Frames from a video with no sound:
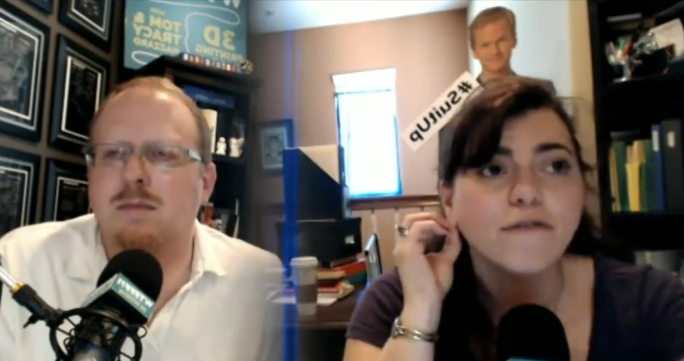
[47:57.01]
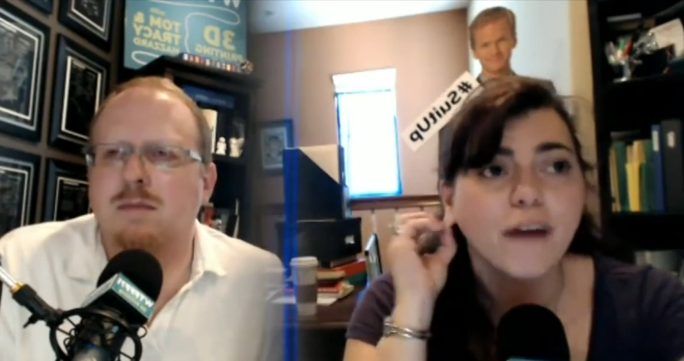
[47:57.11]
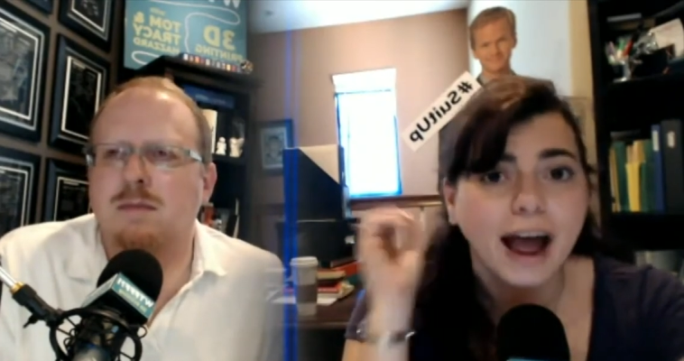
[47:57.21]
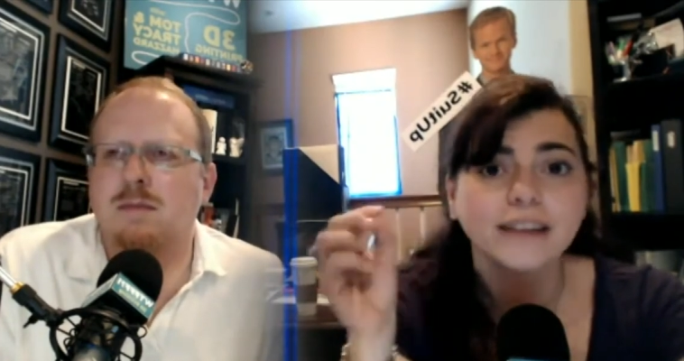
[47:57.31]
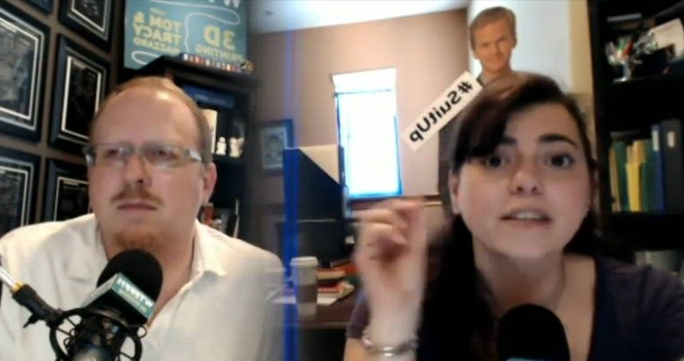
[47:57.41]

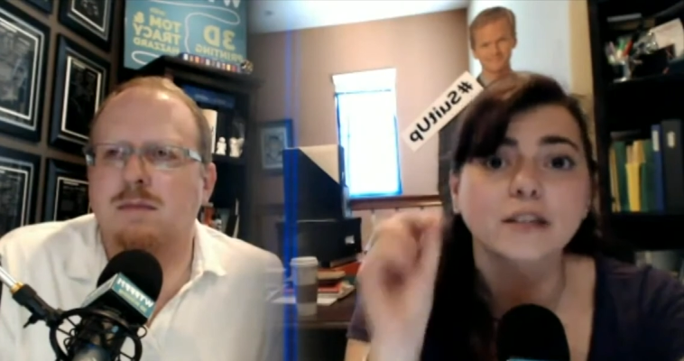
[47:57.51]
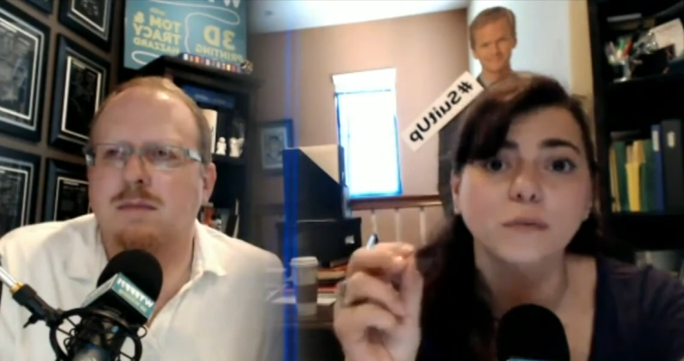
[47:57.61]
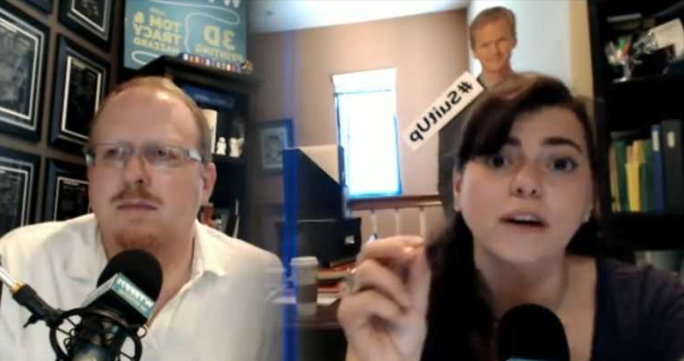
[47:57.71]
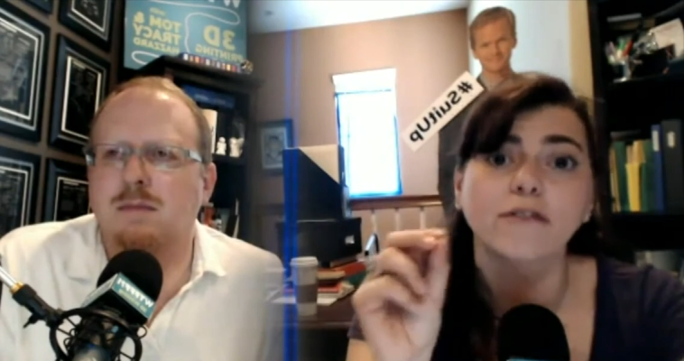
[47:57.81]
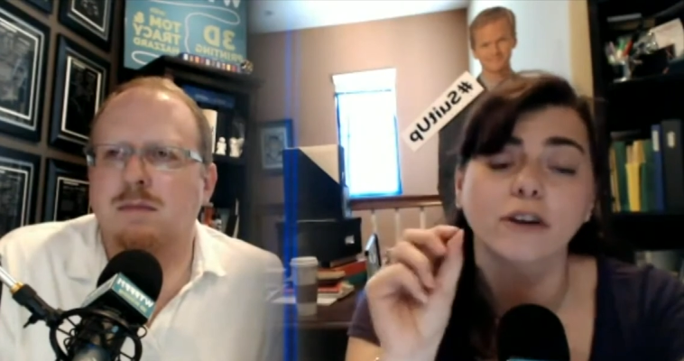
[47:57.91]
Speaker 1: fastest
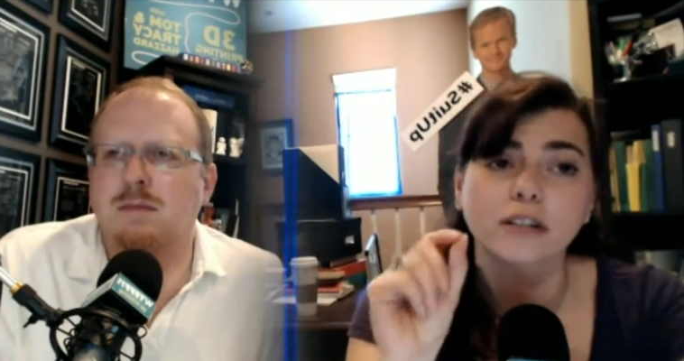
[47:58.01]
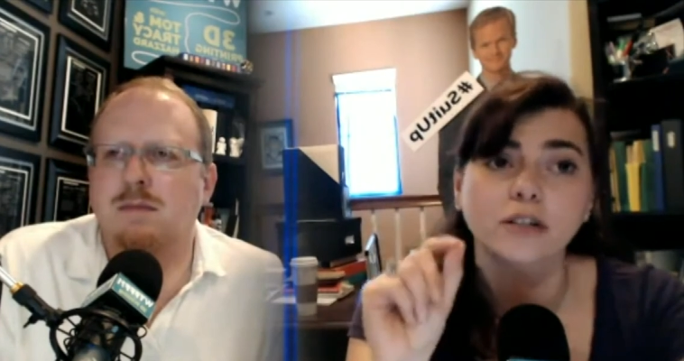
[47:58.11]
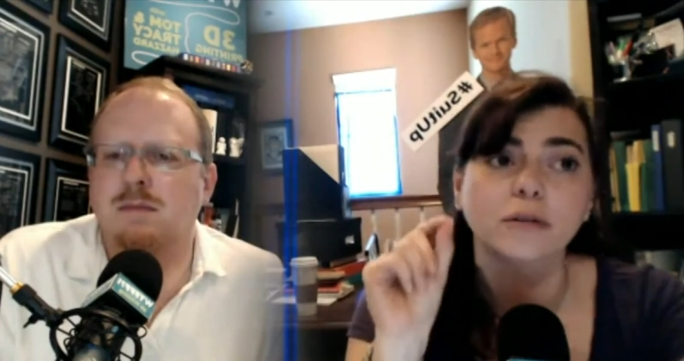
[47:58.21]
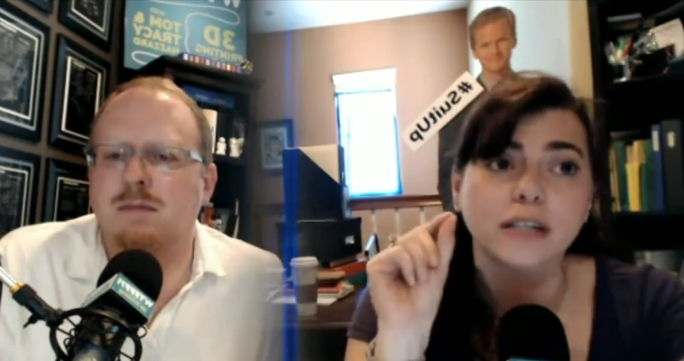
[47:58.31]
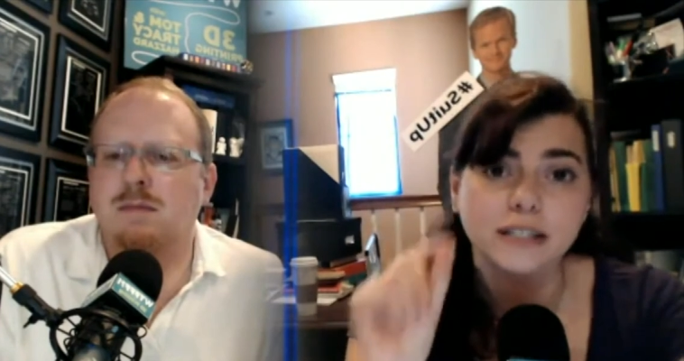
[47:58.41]
way for us
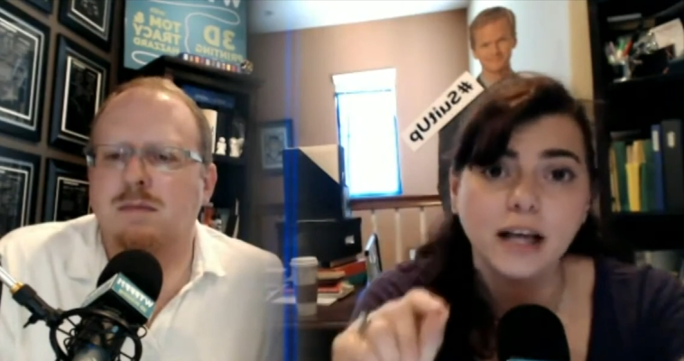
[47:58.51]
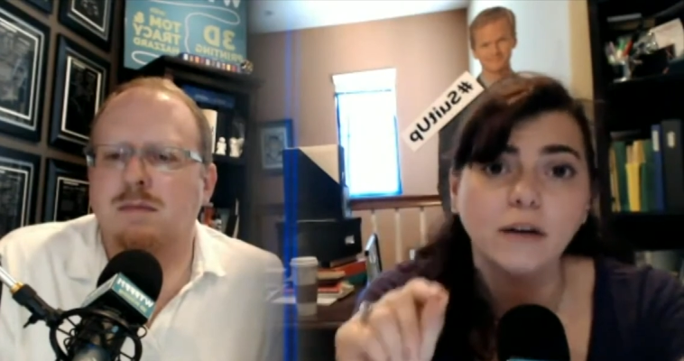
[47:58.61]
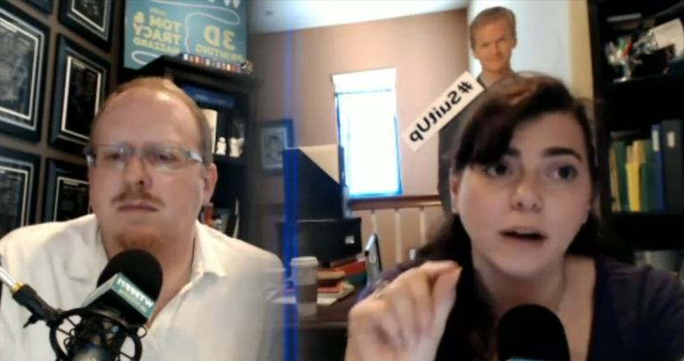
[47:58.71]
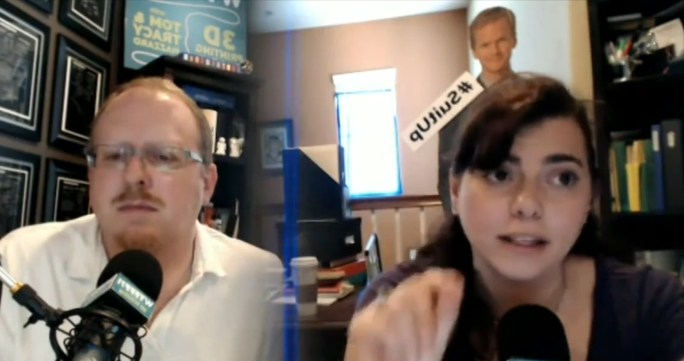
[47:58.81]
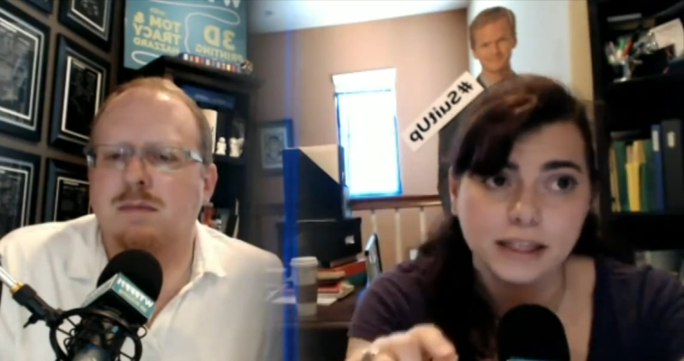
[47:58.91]
to accelerate